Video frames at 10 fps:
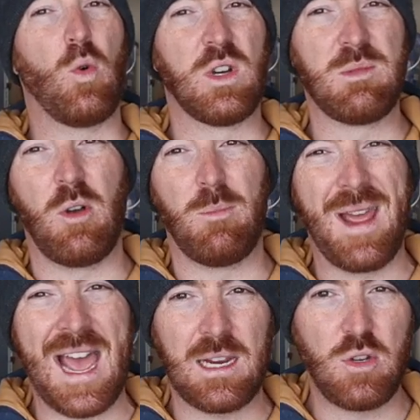or smaller
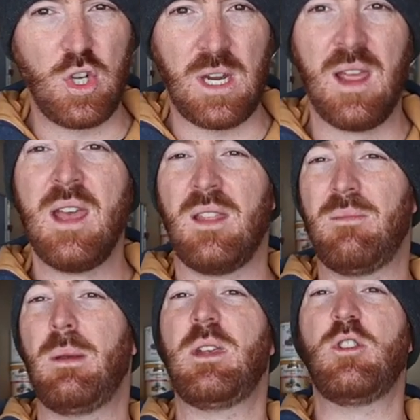packaging
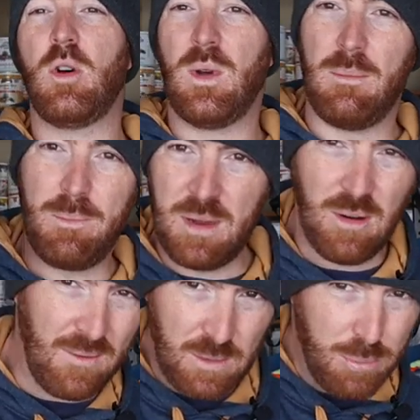that maybe you don't want to,
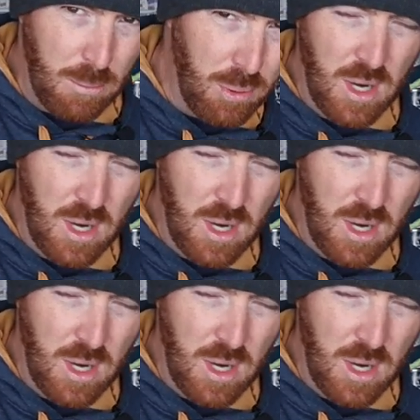you have to put